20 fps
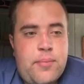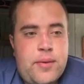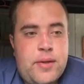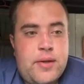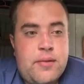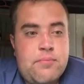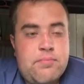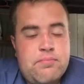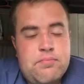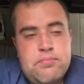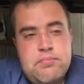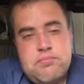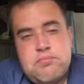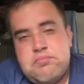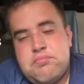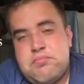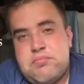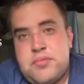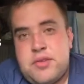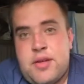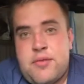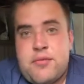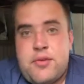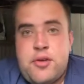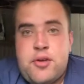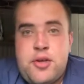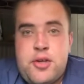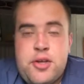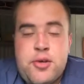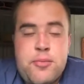But you never
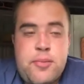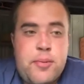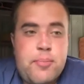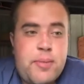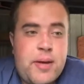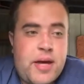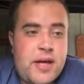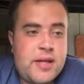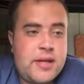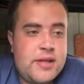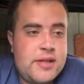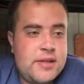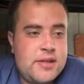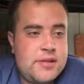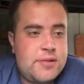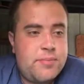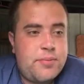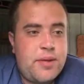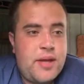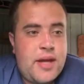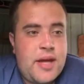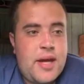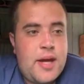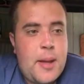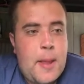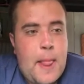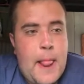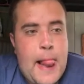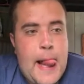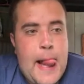know, he could be back to play.